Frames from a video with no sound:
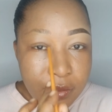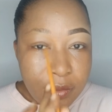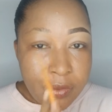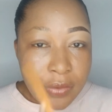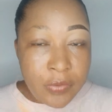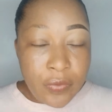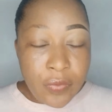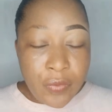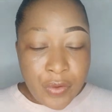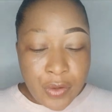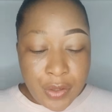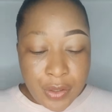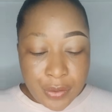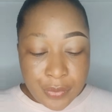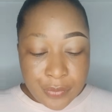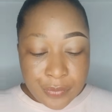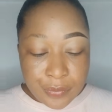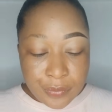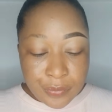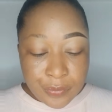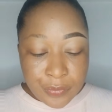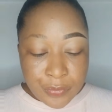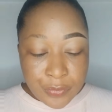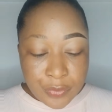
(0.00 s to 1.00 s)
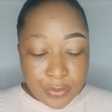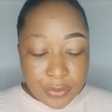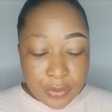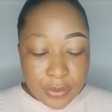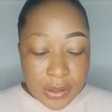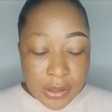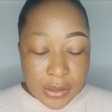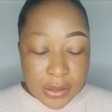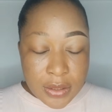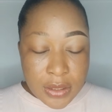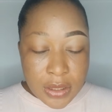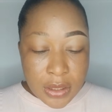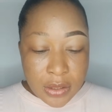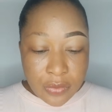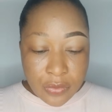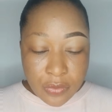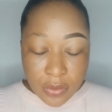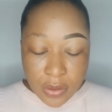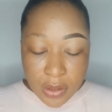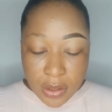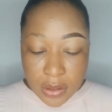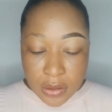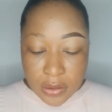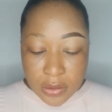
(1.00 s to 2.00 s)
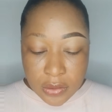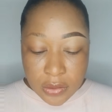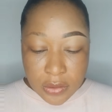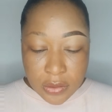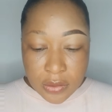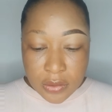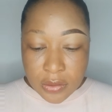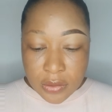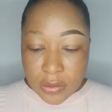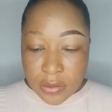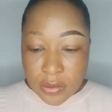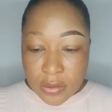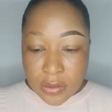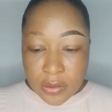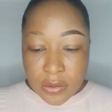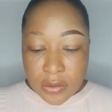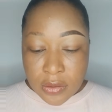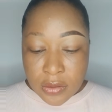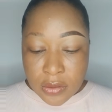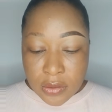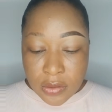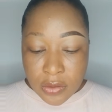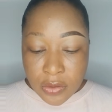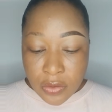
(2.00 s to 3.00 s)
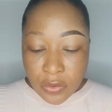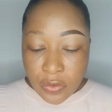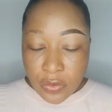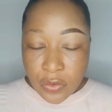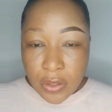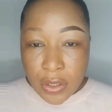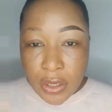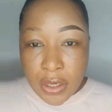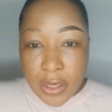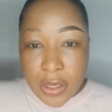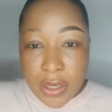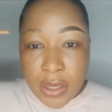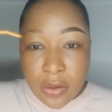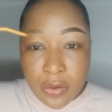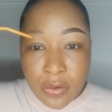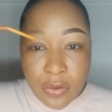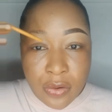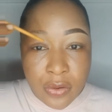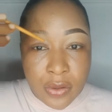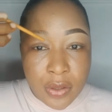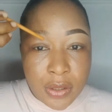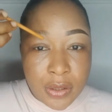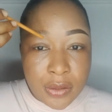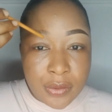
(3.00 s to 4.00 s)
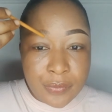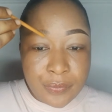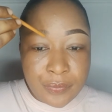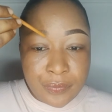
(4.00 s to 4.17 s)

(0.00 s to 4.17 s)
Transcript: Okay, so that's how you get your inner corner,